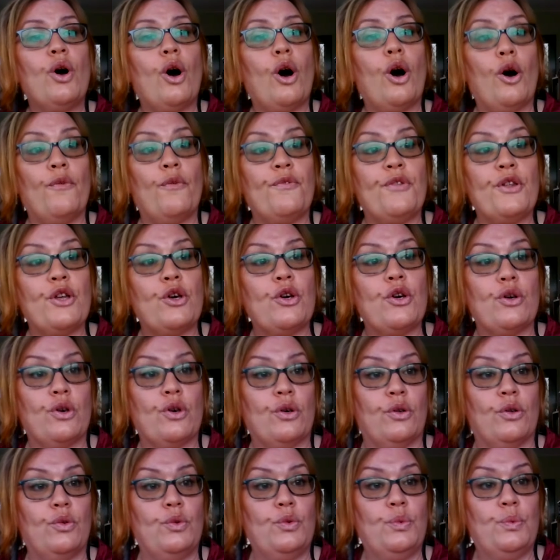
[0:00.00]

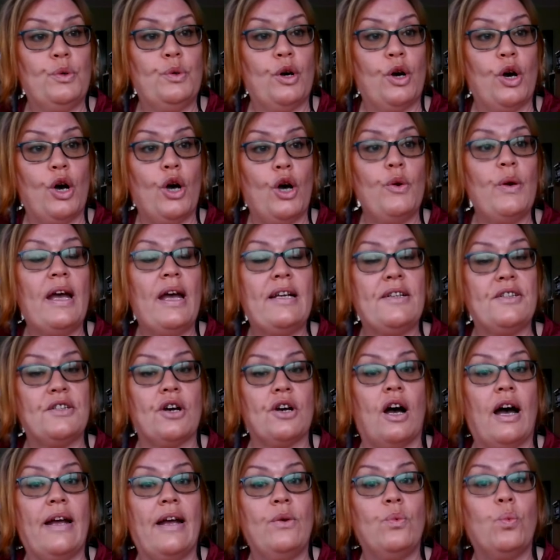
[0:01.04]
who had
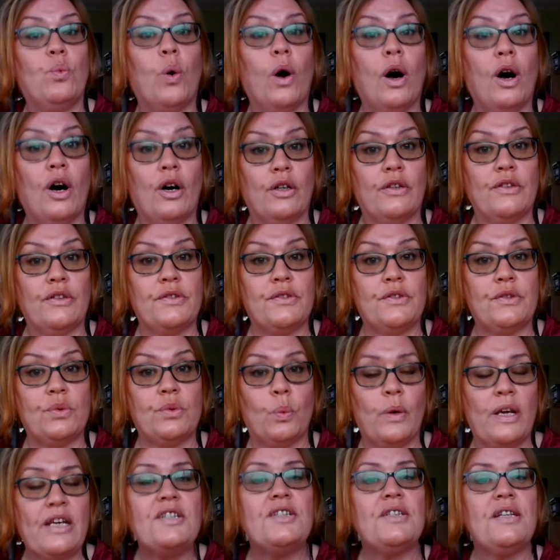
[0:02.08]
died was,
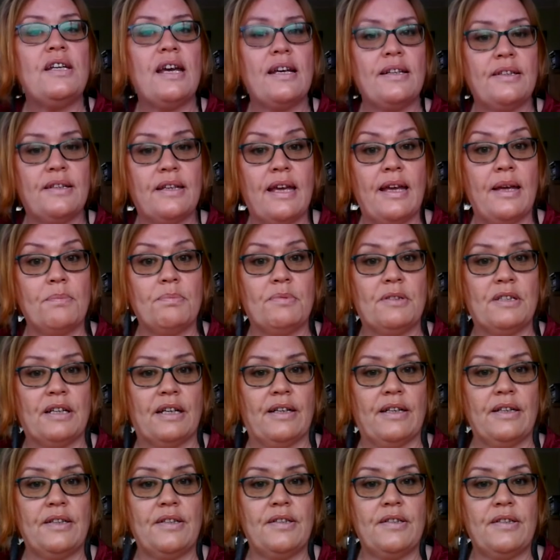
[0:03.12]
where she had kept
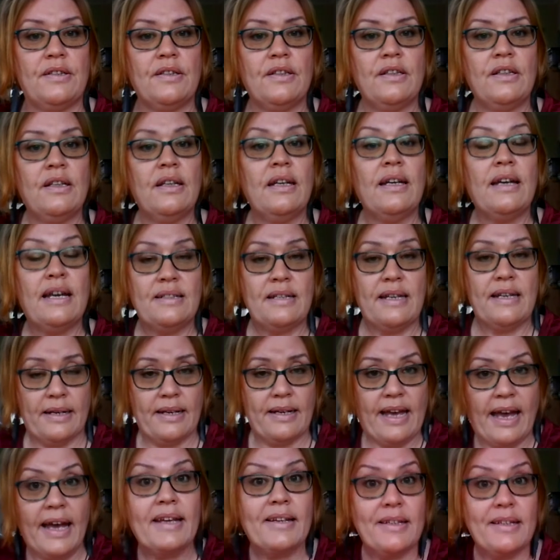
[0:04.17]
it,
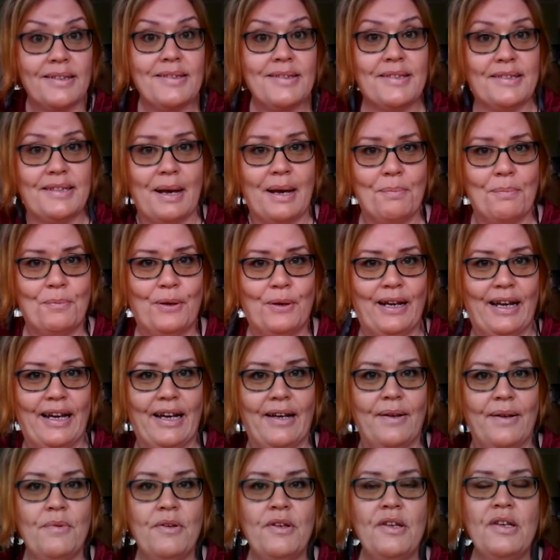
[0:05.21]
hidden
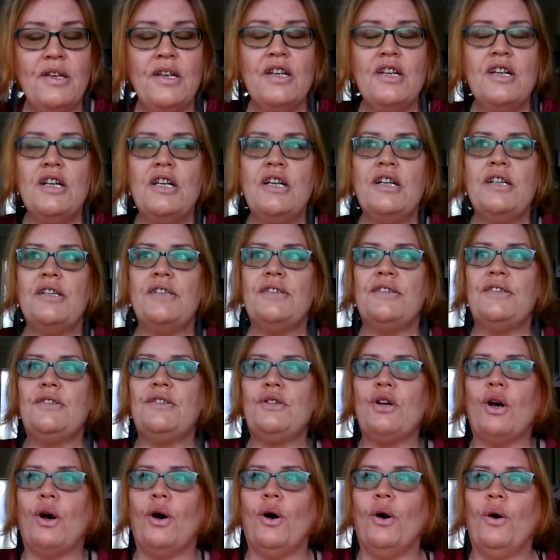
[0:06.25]
somewhere.
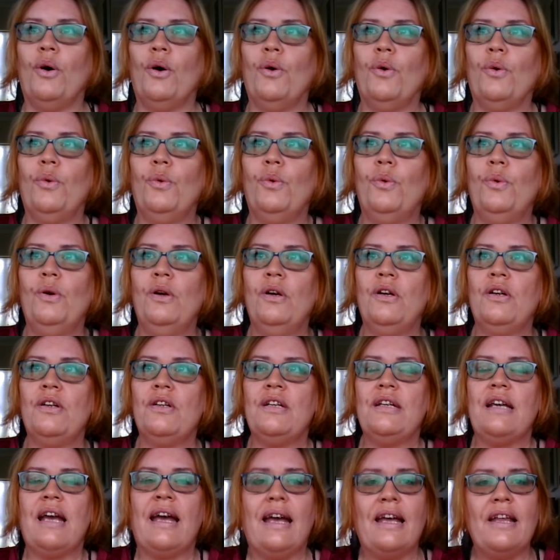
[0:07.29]
So
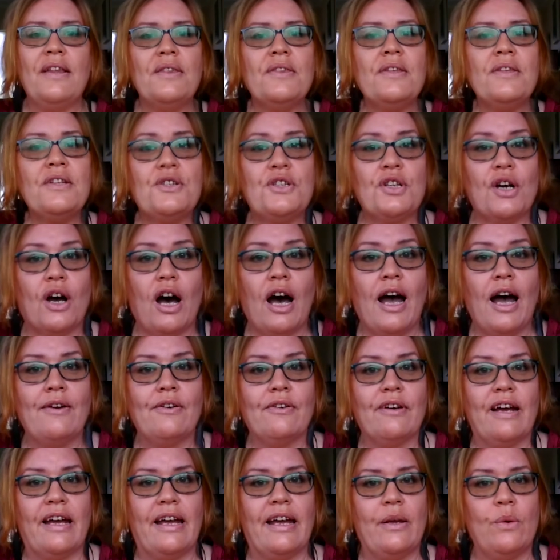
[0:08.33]
in the
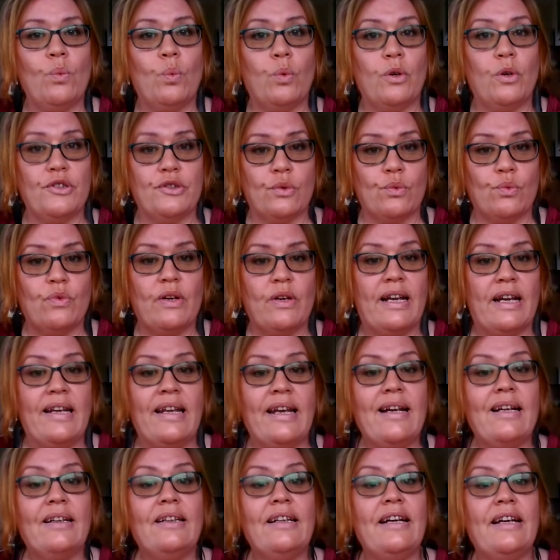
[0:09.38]
diary was a really
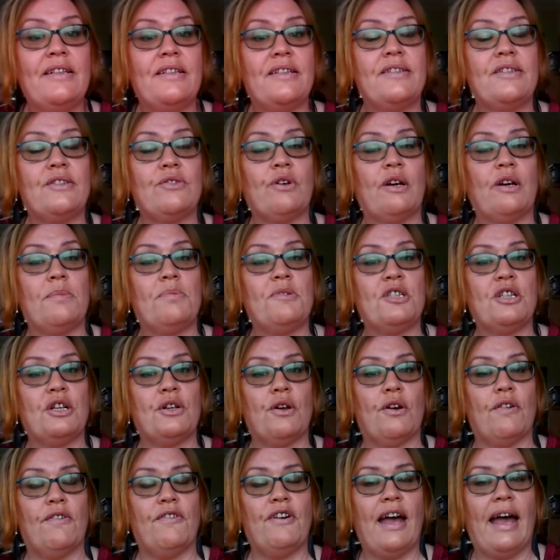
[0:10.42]
clear description
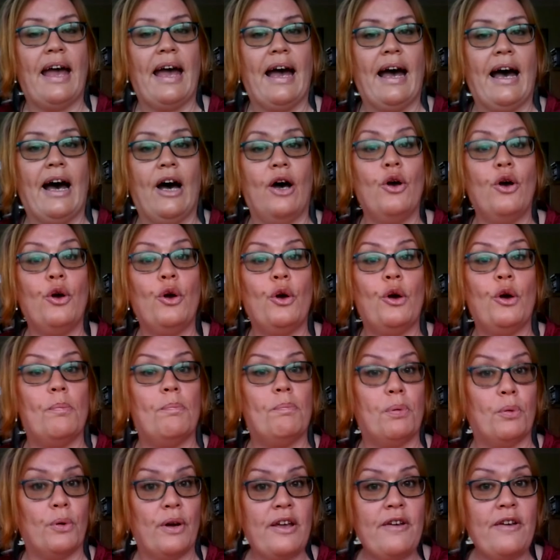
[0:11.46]
of how her
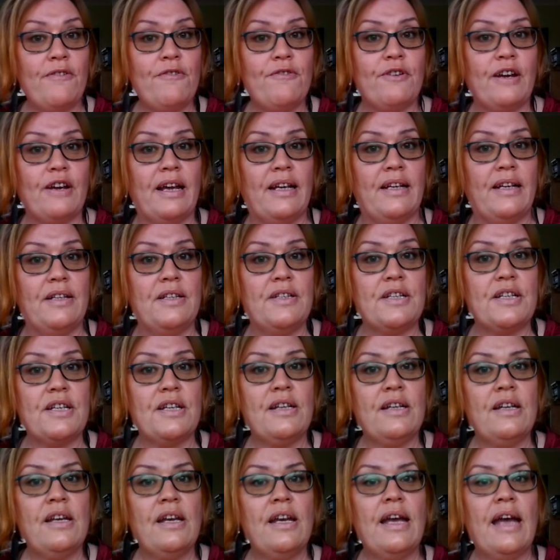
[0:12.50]
boyfriend
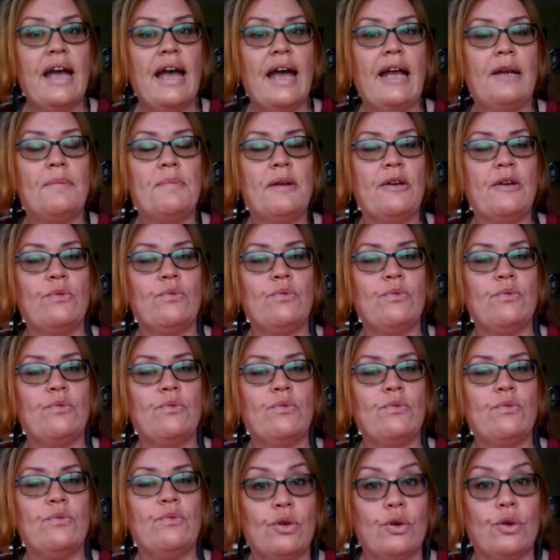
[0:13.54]
had been really
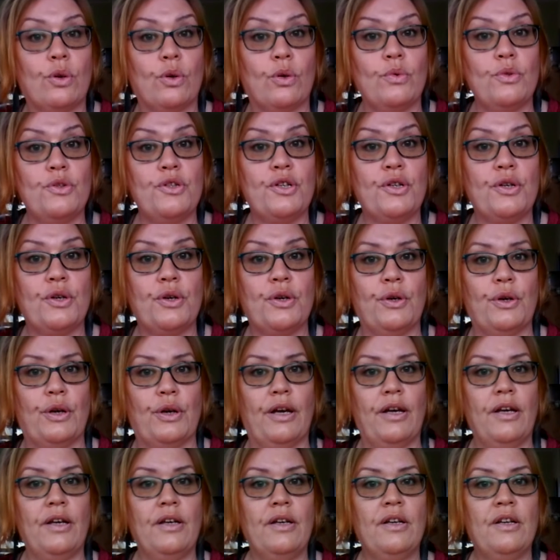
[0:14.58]
cruel to
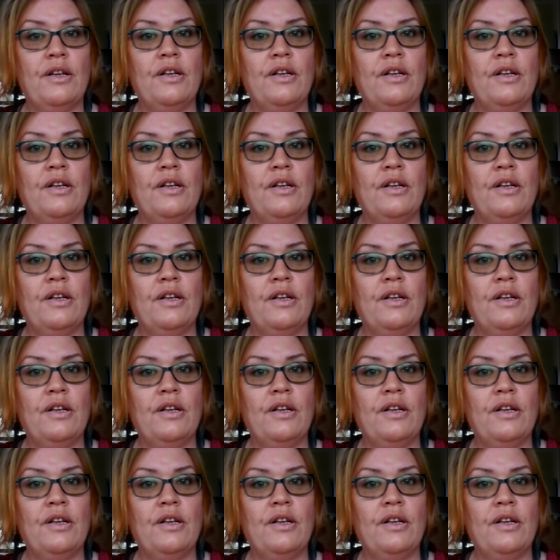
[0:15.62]
her